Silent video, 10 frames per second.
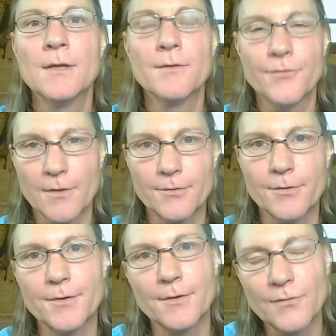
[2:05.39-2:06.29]
cylinder
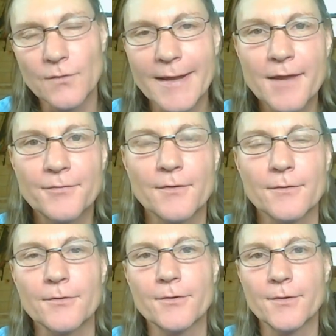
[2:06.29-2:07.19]
and a slave
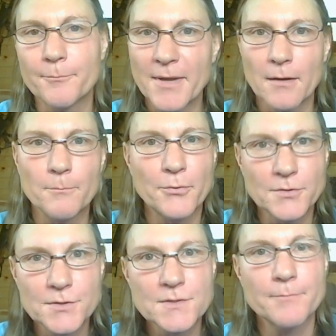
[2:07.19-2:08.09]
cylinder, and the pedal
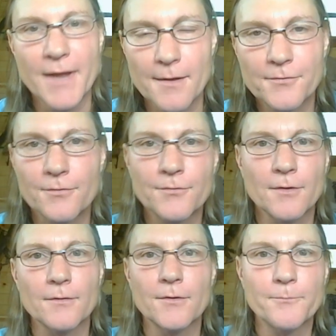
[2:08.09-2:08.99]
pushes the master
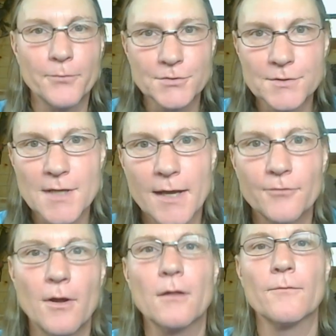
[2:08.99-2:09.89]
cylinder, pushes
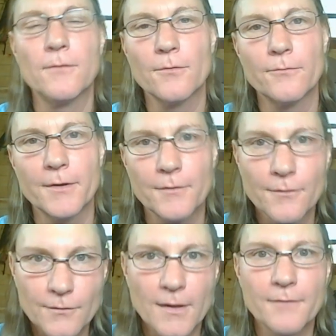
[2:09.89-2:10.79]
hydraulic fluid around to the
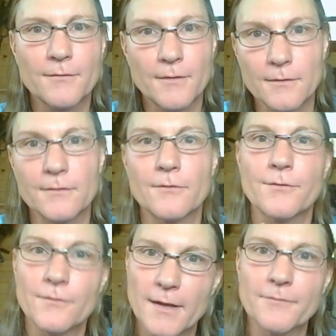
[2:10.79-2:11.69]
slave cylinder, the
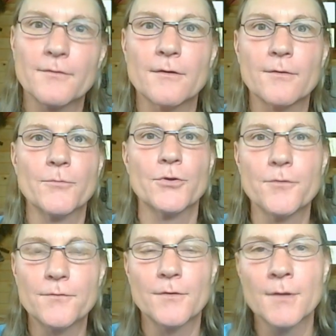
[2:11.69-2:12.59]
slave cylinder
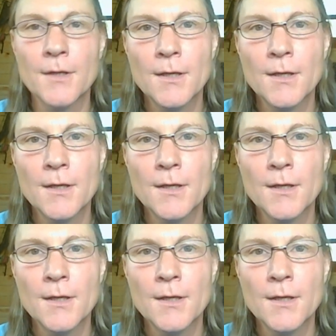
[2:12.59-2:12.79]
moves the